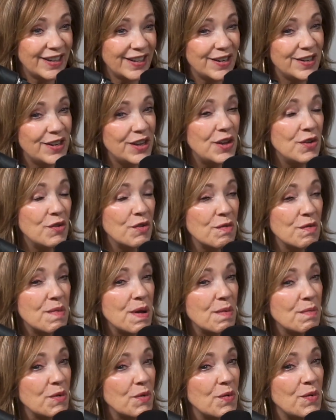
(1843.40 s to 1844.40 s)
Do you
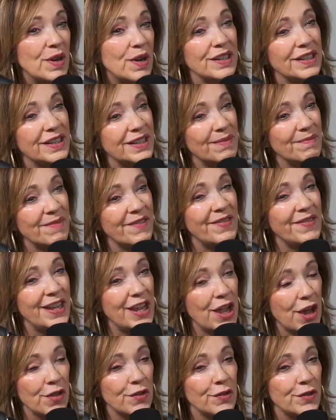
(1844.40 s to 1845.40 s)
remember what some of
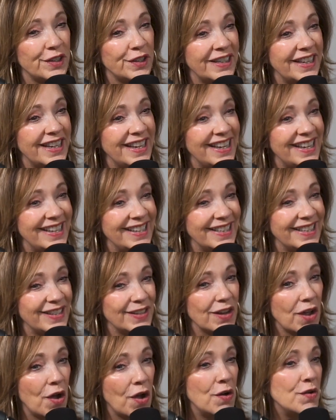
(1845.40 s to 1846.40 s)
the other C's
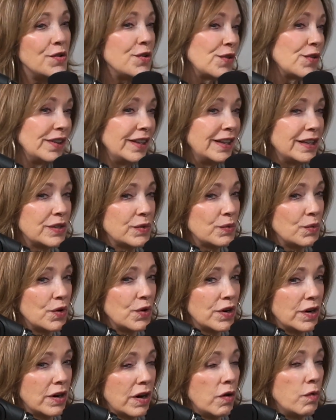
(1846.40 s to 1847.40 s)
on your list
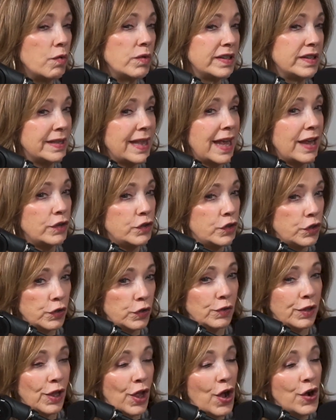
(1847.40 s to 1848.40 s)
were, or was that
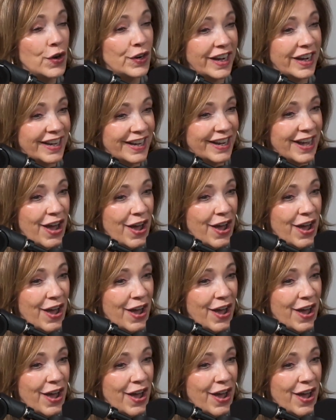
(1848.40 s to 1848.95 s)
too long ago?